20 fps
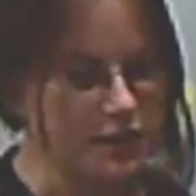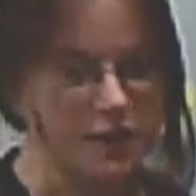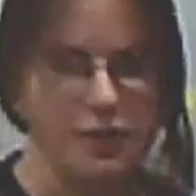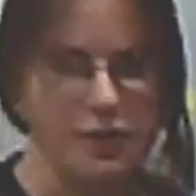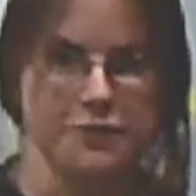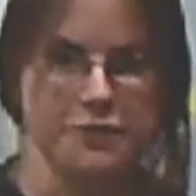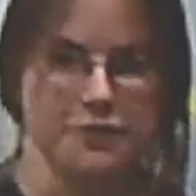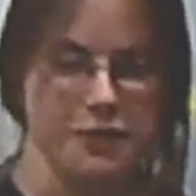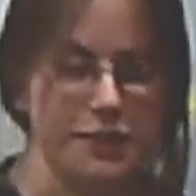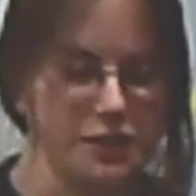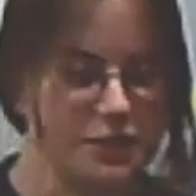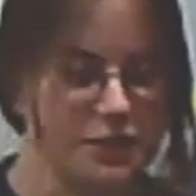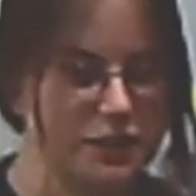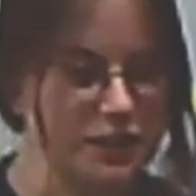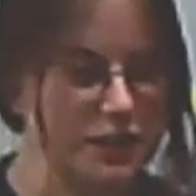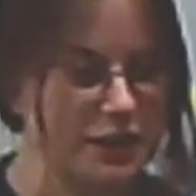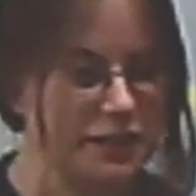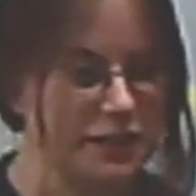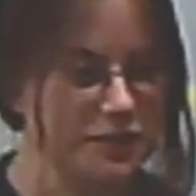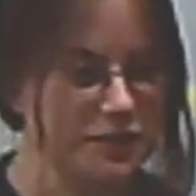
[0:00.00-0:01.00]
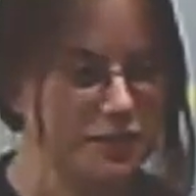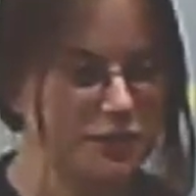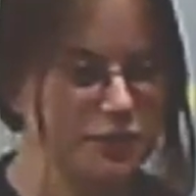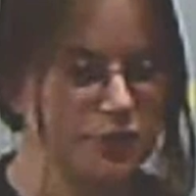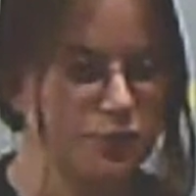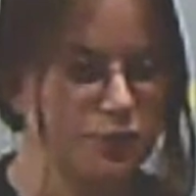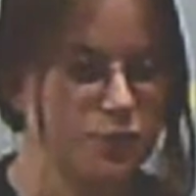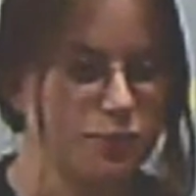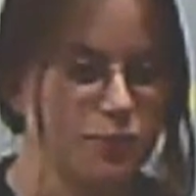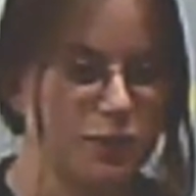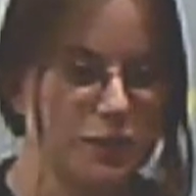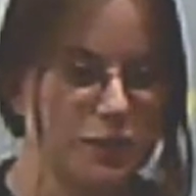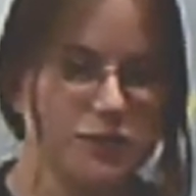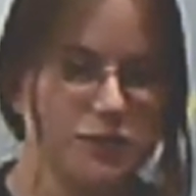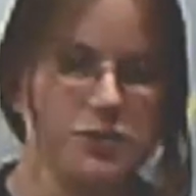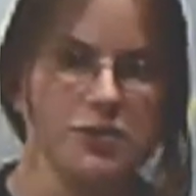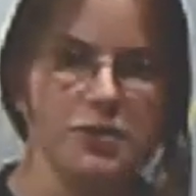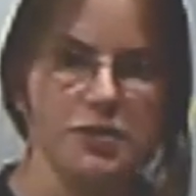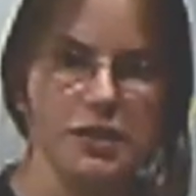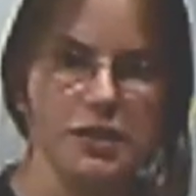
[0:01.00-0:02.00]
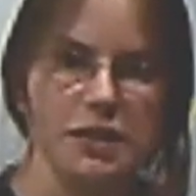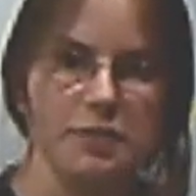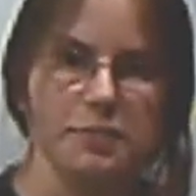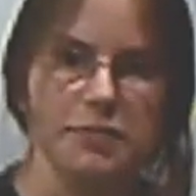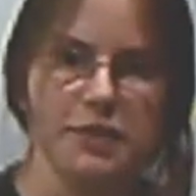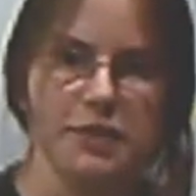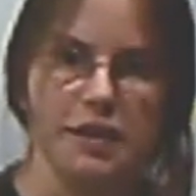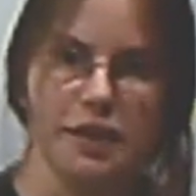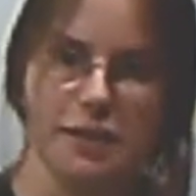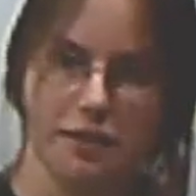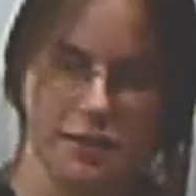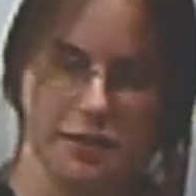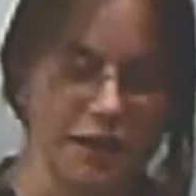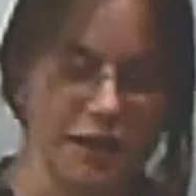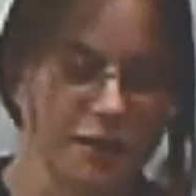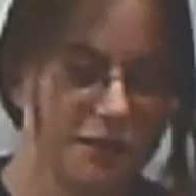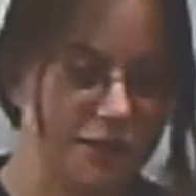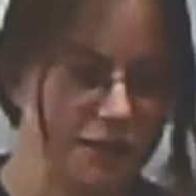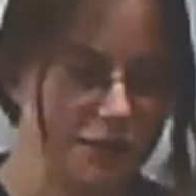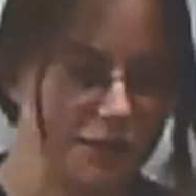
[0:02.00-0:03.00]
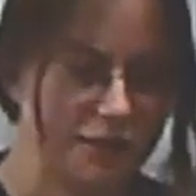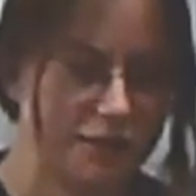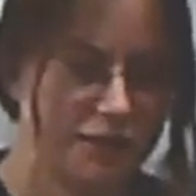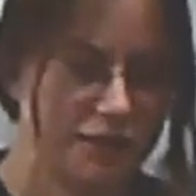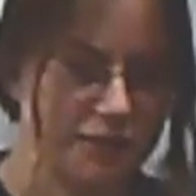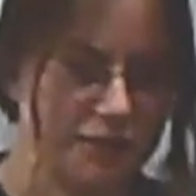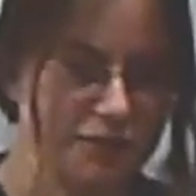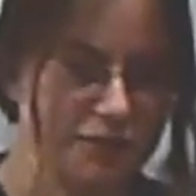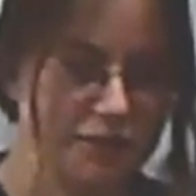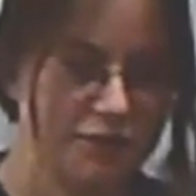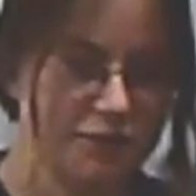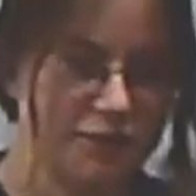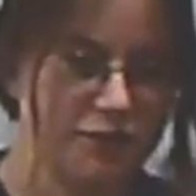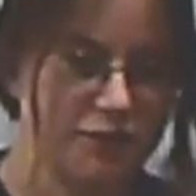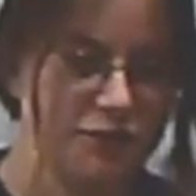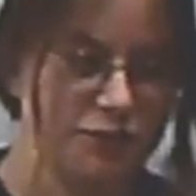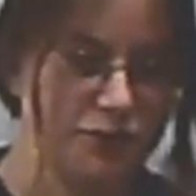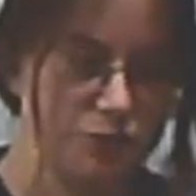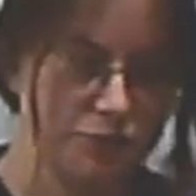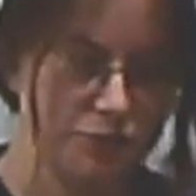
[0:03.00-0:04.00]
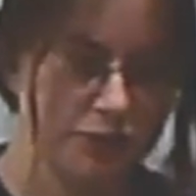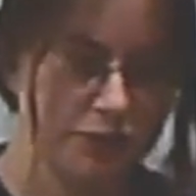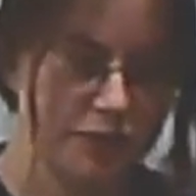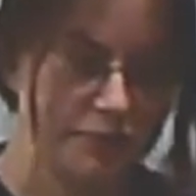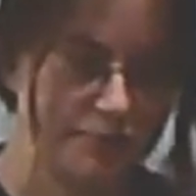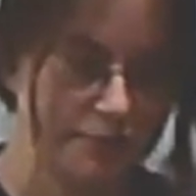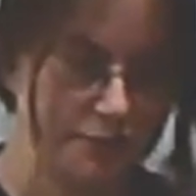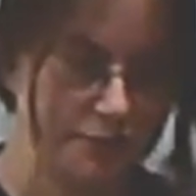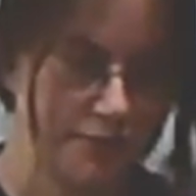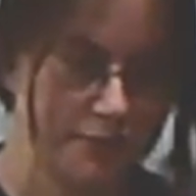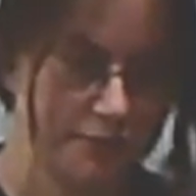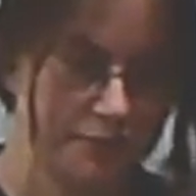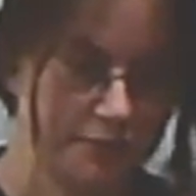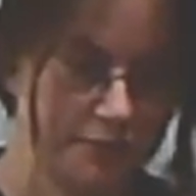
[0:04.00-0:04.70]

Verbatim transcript: then Ophelia adds, When you sleep, it's not nothingness, you dream.